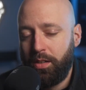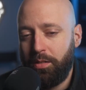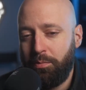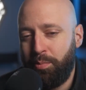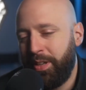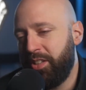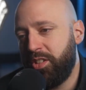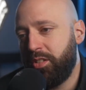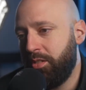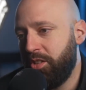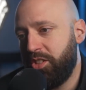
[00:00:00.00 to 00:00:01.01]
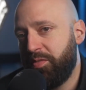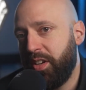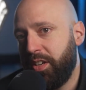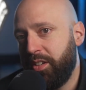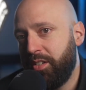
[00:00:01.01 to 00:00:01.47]
but it's just
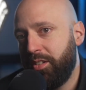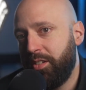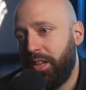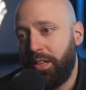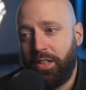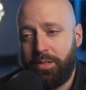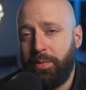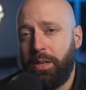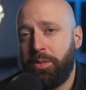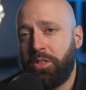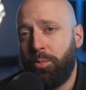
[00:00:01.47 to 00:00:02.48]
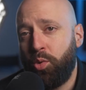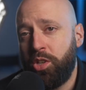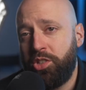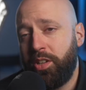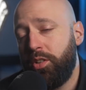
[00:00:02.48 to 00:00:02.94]
fine. Does it mean I'm gonna stop
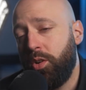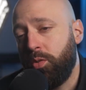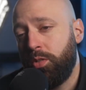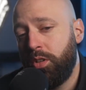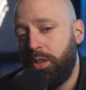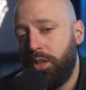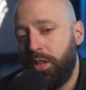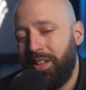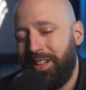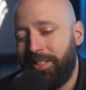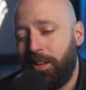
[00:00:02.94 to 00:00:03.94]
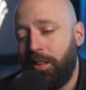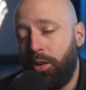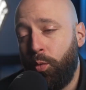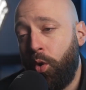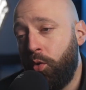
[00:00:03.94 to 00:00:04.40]
watching it? No. Is it a
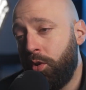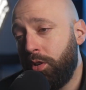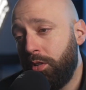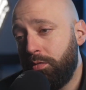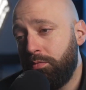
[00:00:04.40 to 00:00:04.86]
little woke?